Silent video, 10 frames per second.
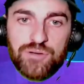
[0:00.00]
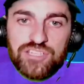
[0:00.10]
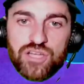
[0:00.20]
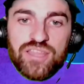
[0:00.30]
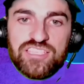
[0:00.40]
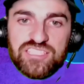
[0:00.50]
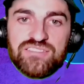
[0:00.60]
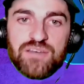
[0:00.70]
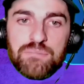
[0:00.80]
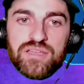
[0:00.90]
upgrades. Okay, this
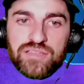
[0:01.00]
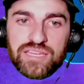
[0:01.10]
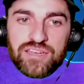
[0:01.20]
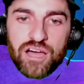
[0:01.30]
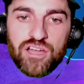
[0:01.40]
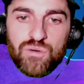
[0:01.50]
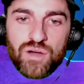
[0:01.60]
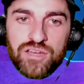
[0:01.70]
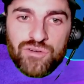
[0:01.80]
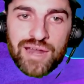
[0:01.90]
is the million dollar
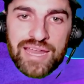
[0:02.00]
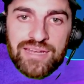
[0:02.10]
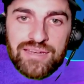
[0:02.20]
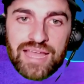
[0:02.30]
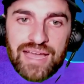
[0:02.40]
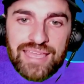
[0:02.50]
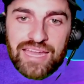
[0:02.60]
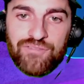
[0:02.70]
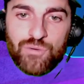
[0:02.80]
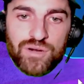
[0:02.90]
one. Great. Yeah,
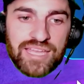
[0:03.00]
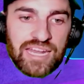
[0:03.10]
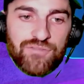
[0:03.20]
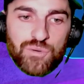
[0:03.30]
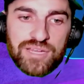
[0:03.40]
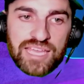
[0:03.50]
can't afford, can't afford,